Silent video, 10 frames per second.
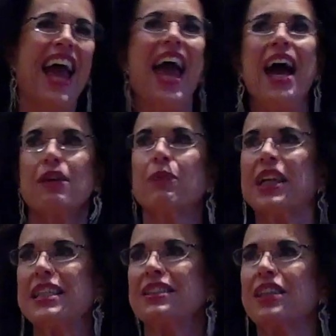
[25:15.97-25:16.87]
And
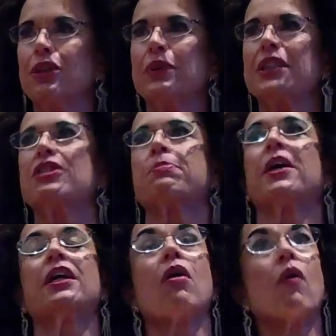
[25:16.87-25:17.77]
when I see you in the
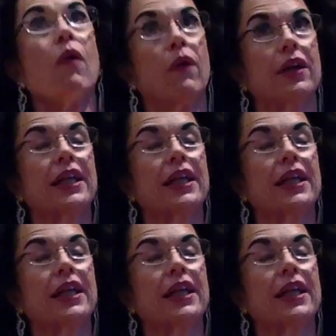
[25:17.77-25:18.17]
spring or